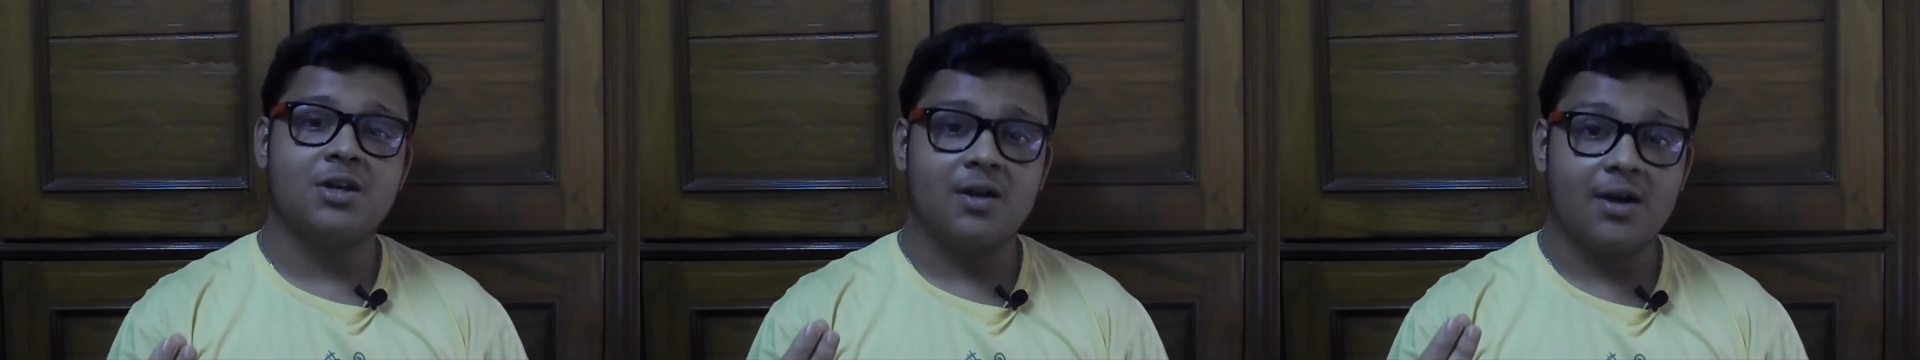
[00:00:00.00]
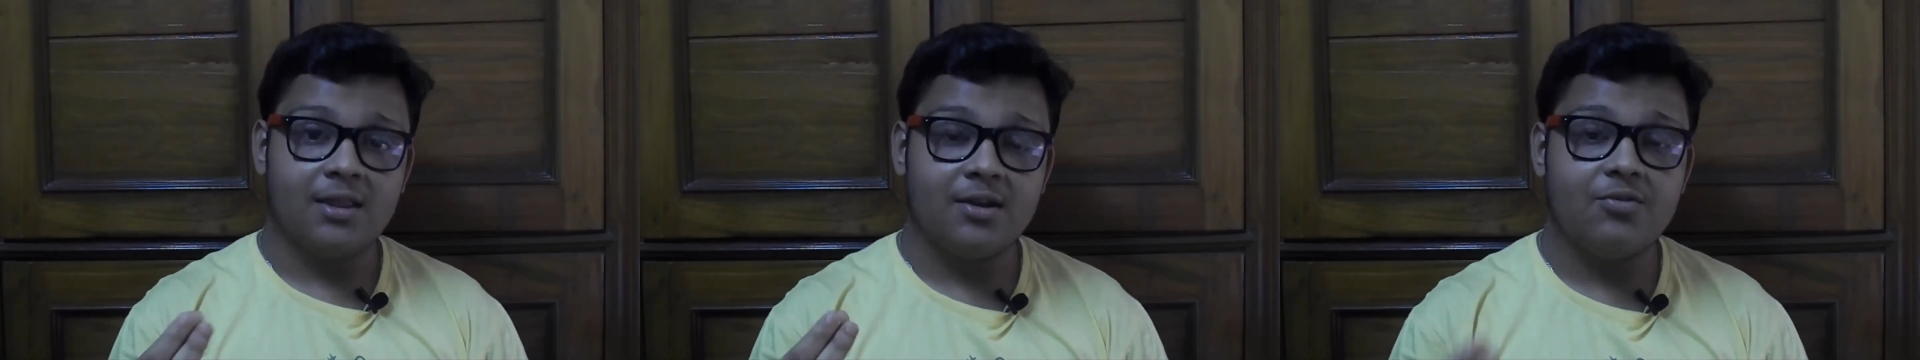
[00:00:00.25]

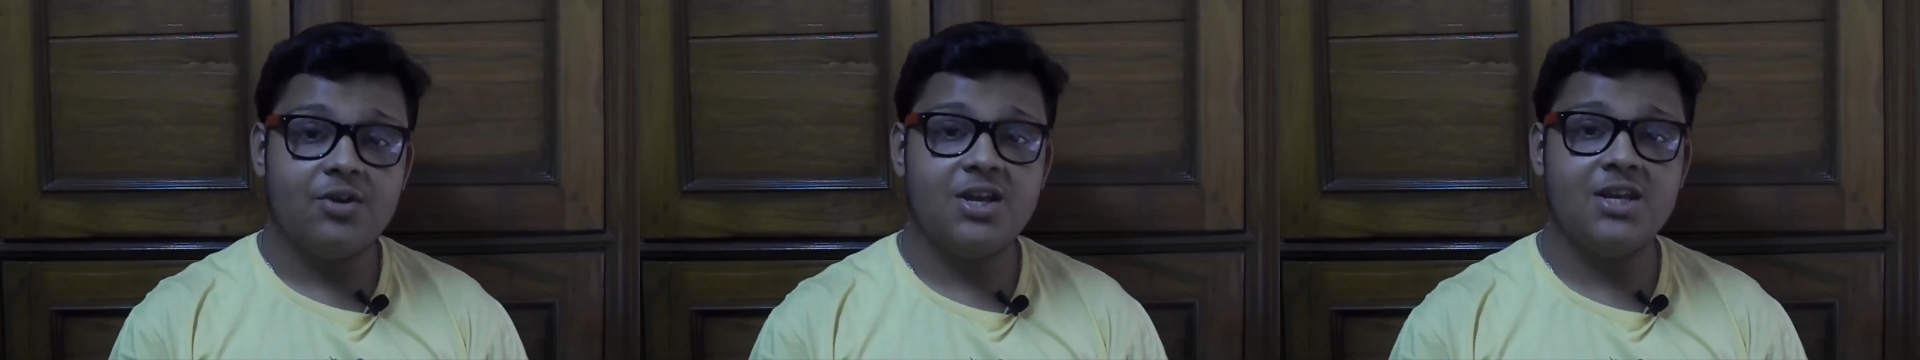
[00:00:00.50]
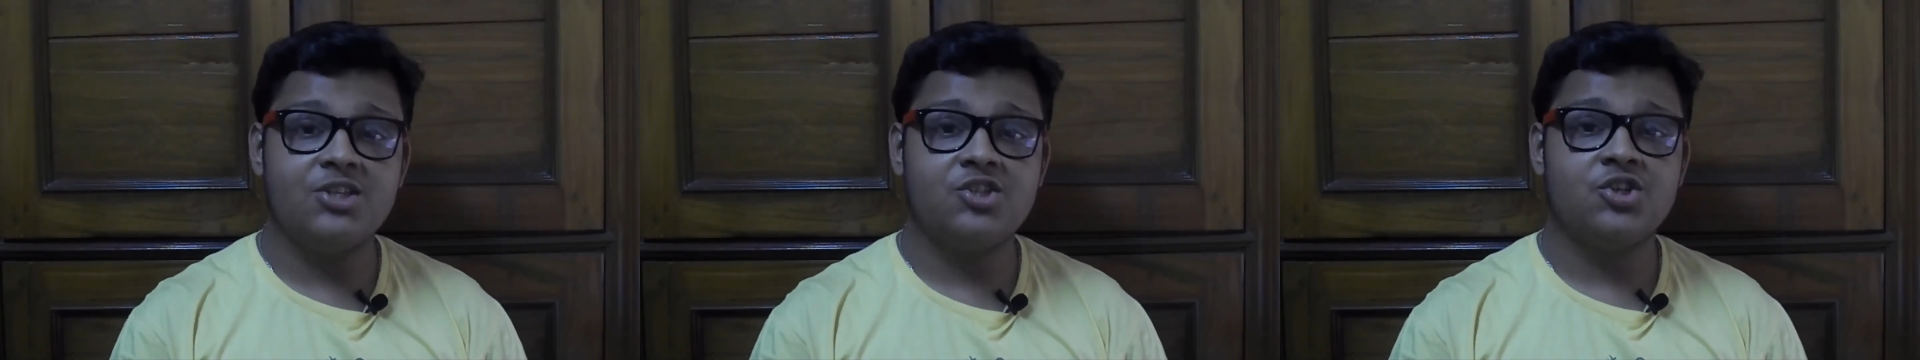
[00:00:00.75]
gonna
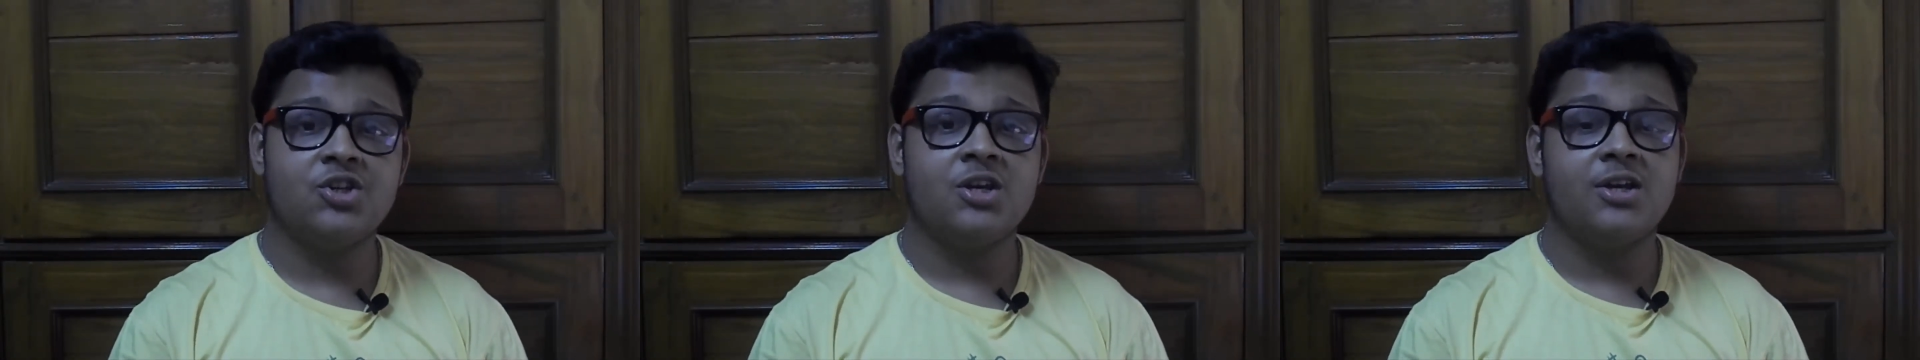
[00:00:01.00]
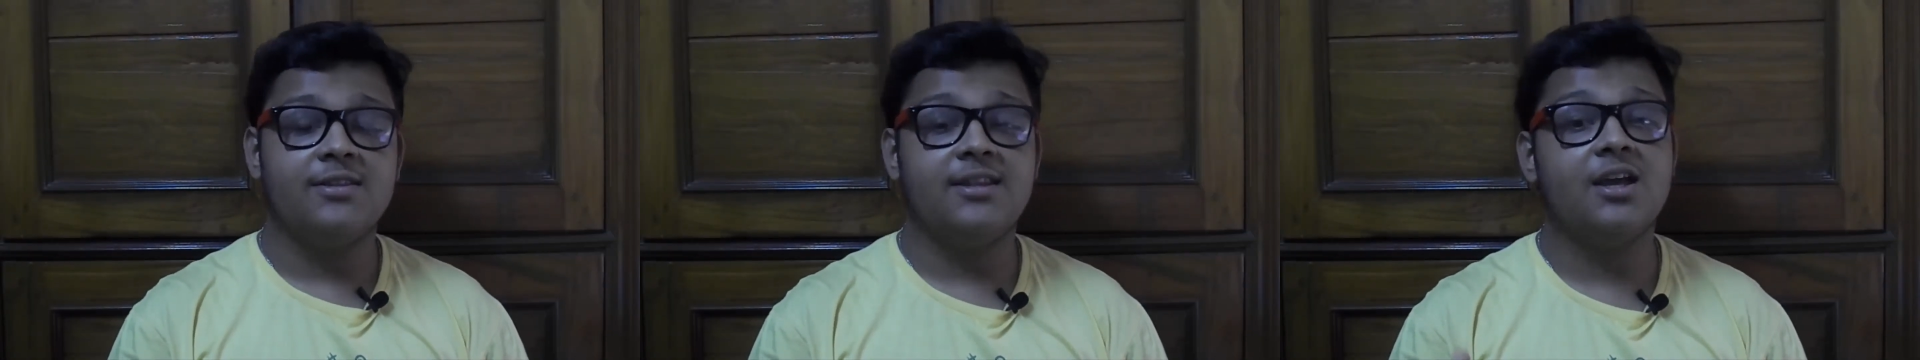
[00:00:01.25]
reach
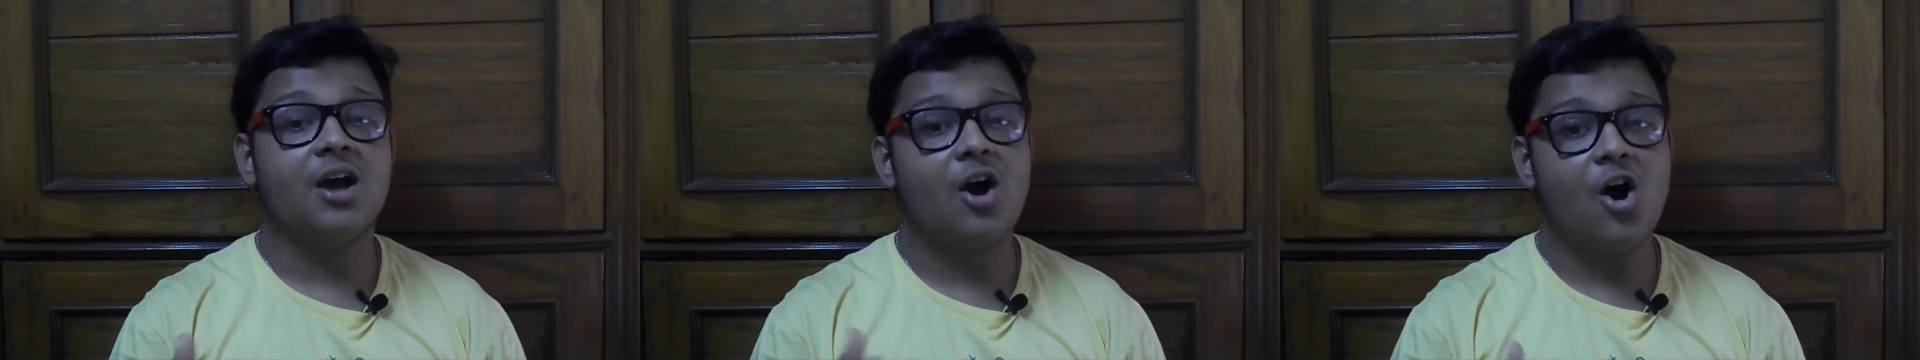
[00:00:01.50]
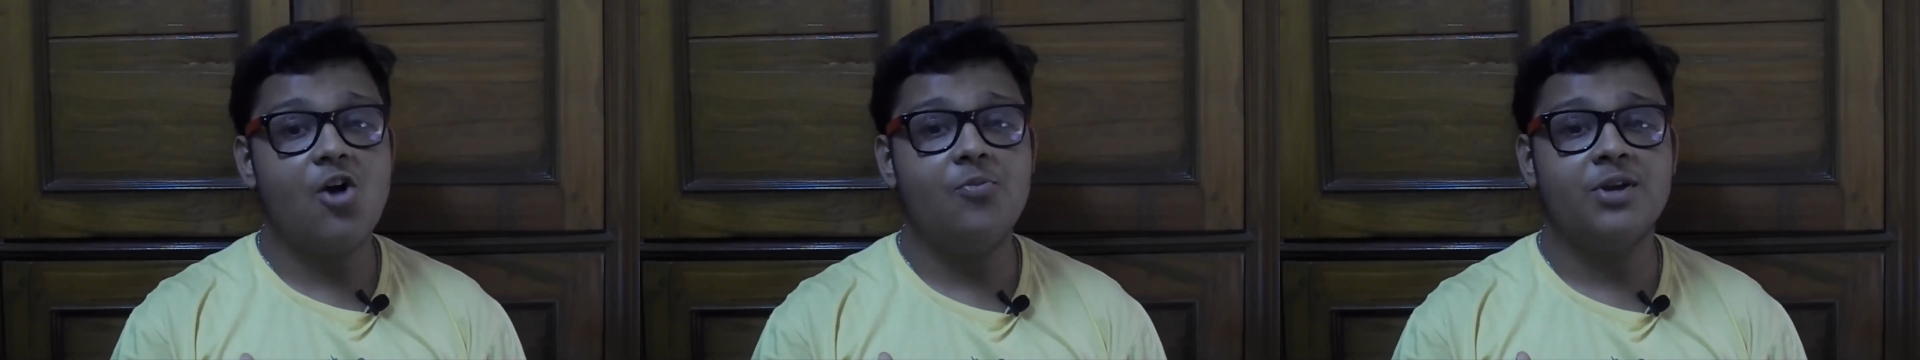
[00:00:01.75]
the
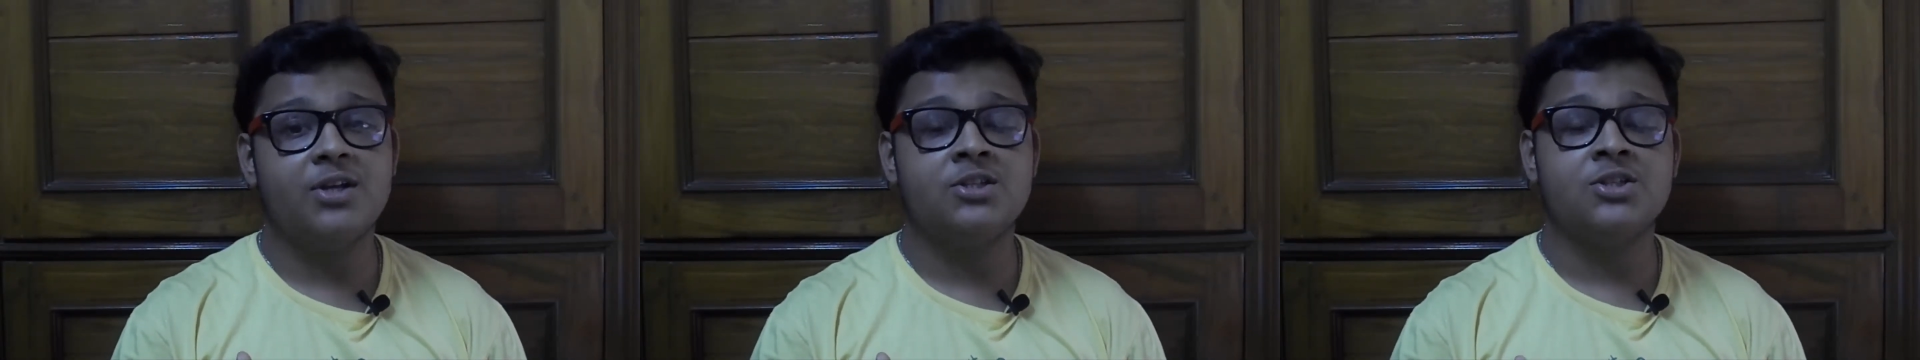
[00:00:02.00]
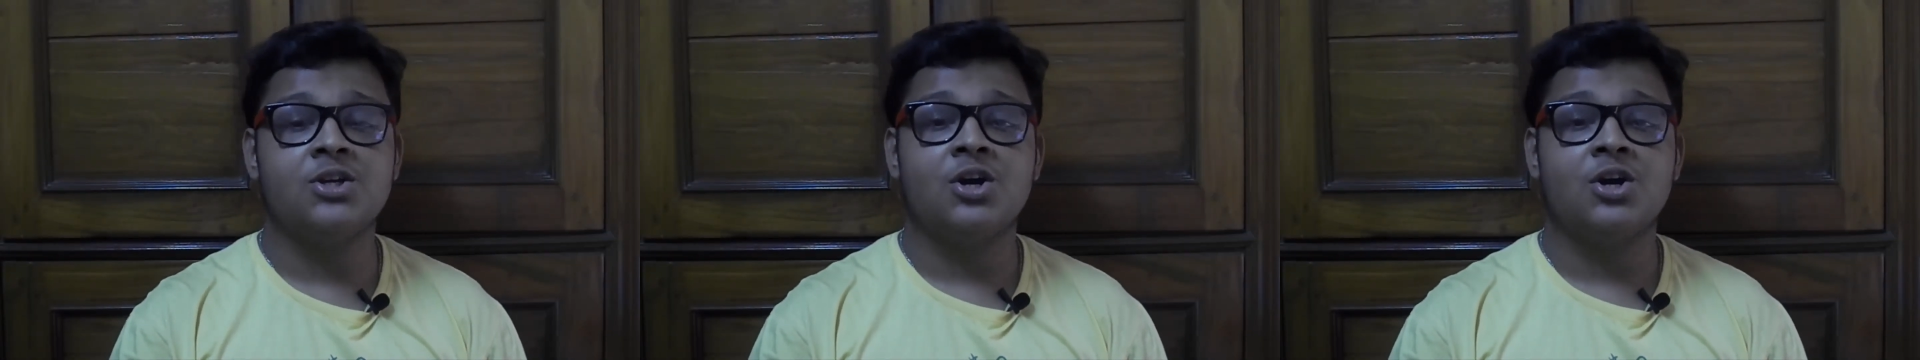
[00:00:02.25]
orbit